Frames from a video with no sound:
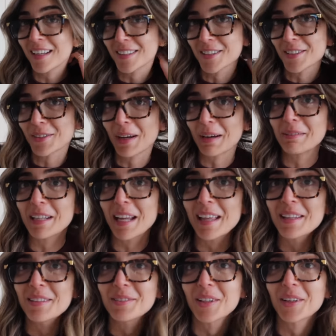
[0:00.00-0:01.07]
I just thought I would
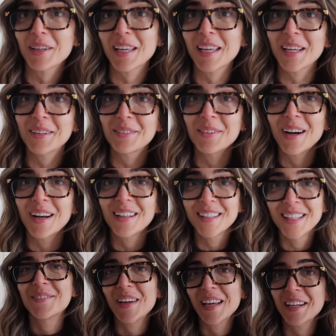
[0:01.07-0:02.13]
end the vlog here while
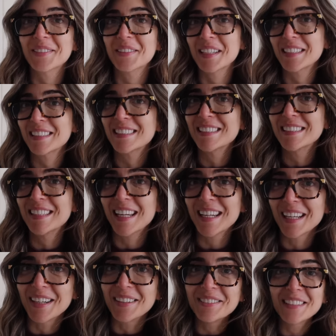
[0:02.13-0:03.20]
the makeup artist is
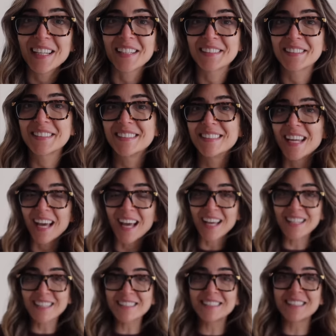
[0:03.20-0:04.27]
setting up
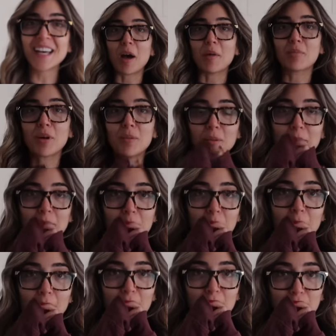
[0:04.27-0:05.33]
downstairs. I'll probably
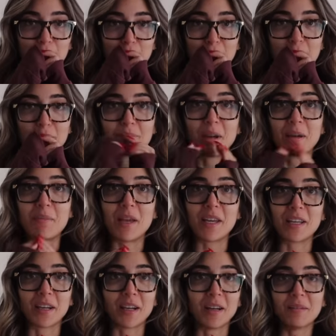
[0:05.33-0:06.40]
post my
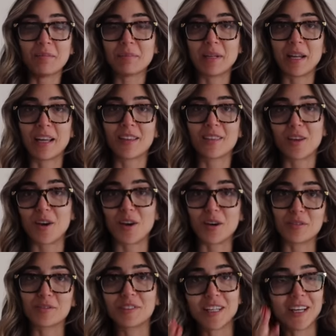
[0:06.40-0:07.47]
makeup like the
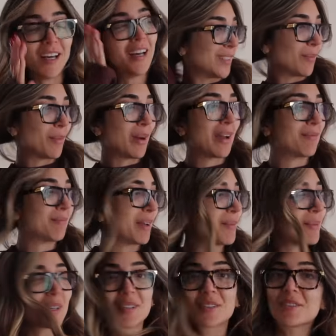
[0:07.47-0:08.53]
after somewhere,
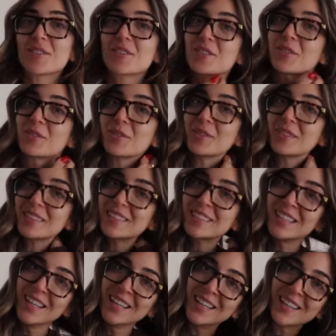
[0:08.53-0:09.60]
maybe on
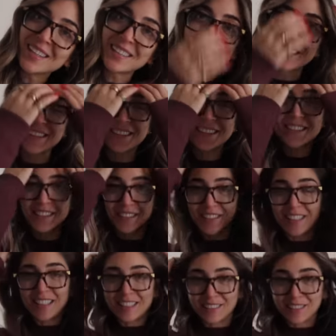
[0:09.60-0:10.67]
shorts and on
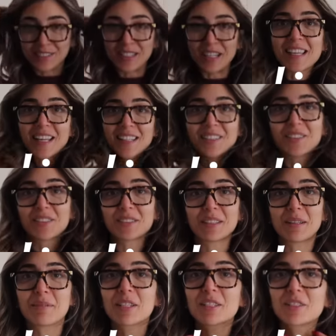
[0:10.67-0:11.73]
stories or TikTok or
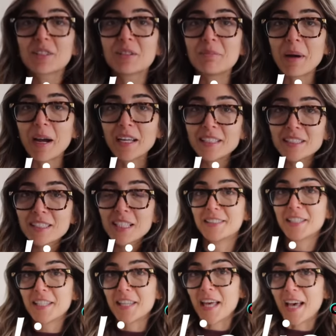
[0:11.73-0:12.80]
something, so you might
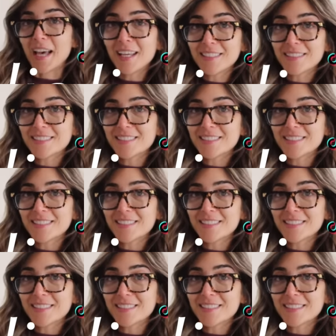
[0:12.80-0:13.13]
see that.